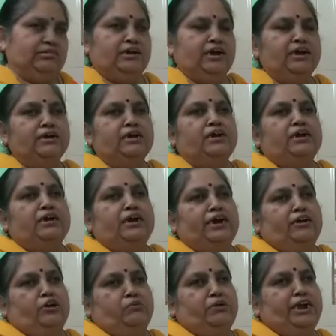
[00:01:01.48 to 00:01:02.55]
the
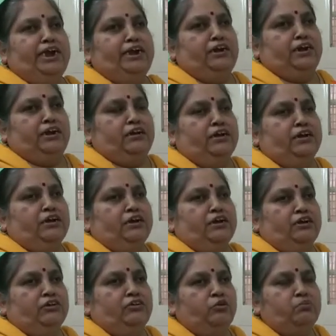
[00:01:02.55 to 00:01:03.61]
denominator.
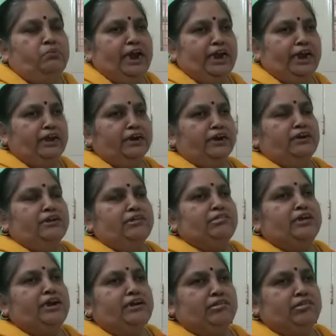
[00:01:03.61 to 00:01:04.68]
To make it
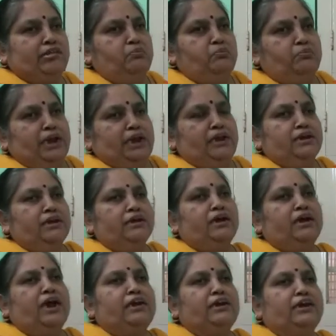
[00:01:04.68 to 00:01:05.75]
understand simple,
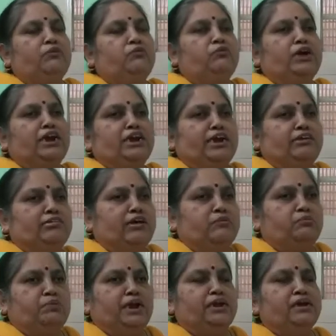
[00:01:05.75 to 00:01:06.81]
I will give one
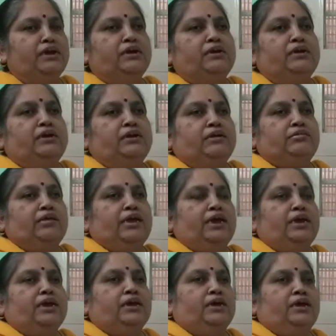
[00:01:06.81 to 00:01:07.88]
example.
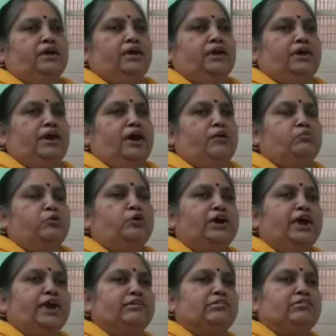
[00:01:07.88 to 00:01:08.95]
Say Ramu
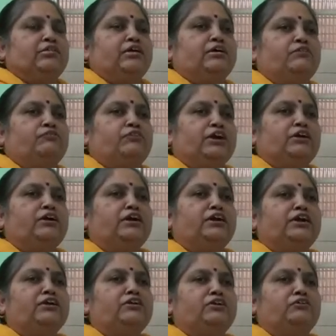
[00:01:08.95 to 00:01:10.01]
has
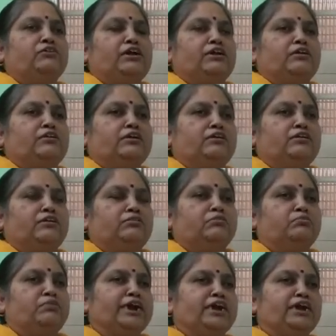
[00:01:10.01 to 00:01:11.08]
forgotten to
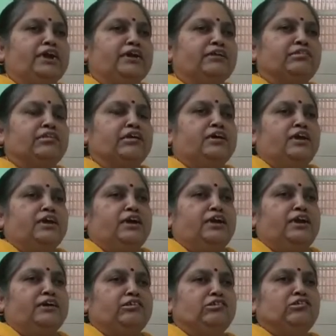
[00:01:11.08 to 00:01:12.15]
bring his
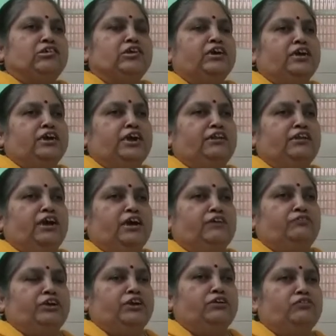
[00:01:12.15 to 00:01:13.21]
lunch in the
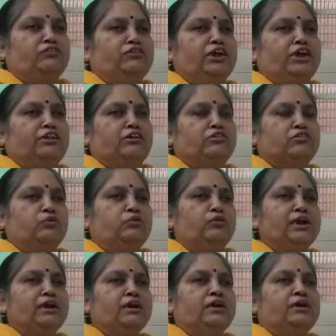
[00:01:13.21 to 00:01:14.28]
afternoon in the school,